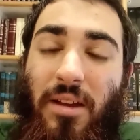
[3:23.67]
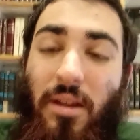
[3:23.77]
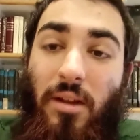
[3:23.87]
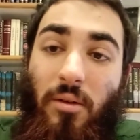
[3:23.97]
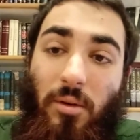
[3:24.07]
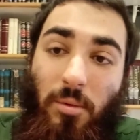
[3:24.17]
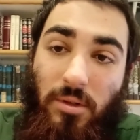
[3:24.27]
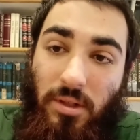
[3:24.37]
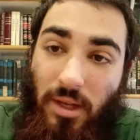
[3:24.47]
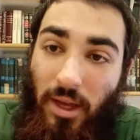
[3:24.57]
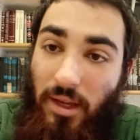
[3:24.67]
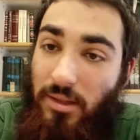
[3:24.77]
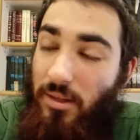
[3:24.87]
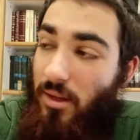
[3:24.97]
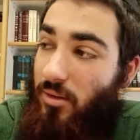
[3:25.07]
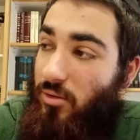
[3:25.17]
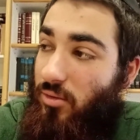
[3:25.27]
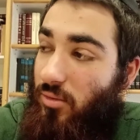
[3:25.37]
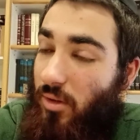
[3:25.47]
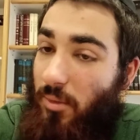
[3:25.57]
when a person hates another Jew,
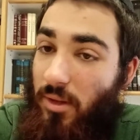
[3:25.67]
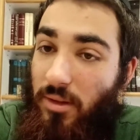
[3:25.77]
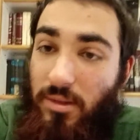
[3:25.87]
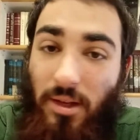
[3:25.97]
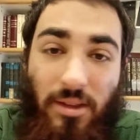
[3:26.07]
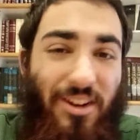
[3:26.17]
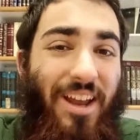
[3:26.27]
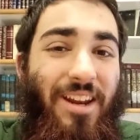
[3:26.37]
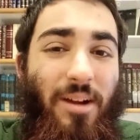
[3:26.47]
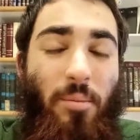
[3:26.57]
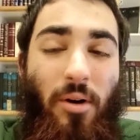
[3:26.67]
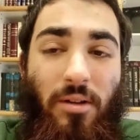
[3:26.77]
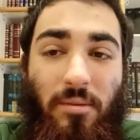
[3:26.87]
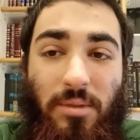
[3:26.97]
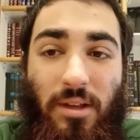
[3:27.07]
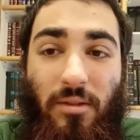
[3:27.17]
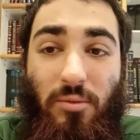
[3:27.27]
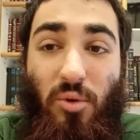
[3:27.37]
Rahman al-Tzan, they're hating a part of themselves.